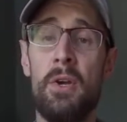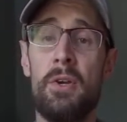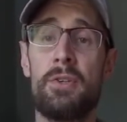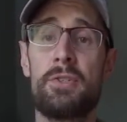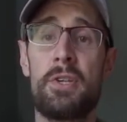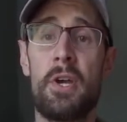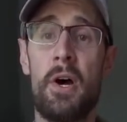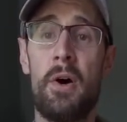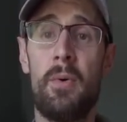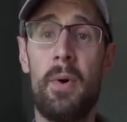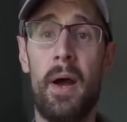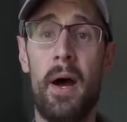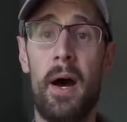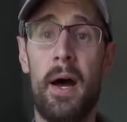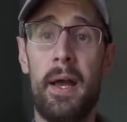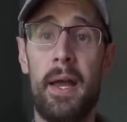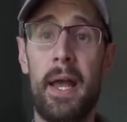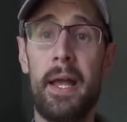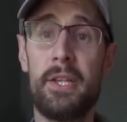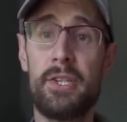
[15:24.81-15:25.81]
So
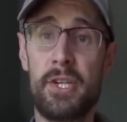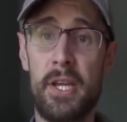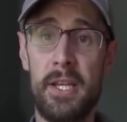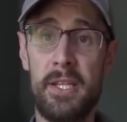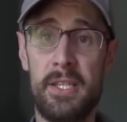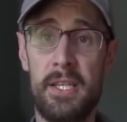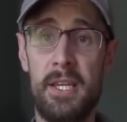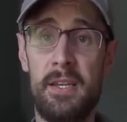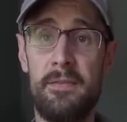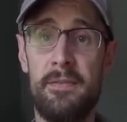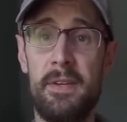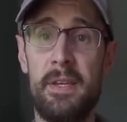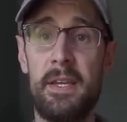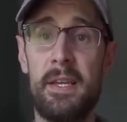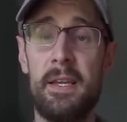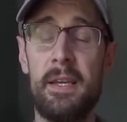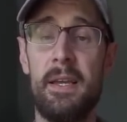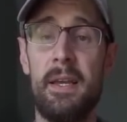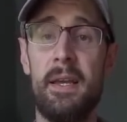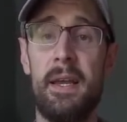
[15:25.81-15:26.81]

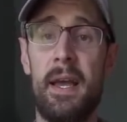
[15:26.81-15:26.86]
NJTV